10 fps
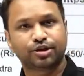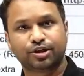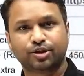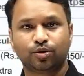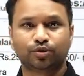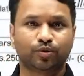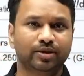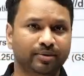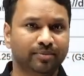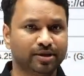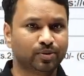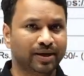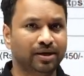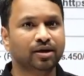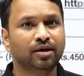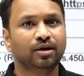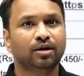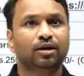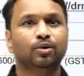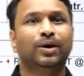just go through them as well.
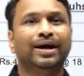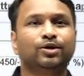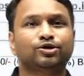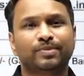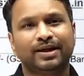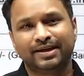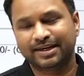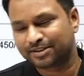Why Usmania is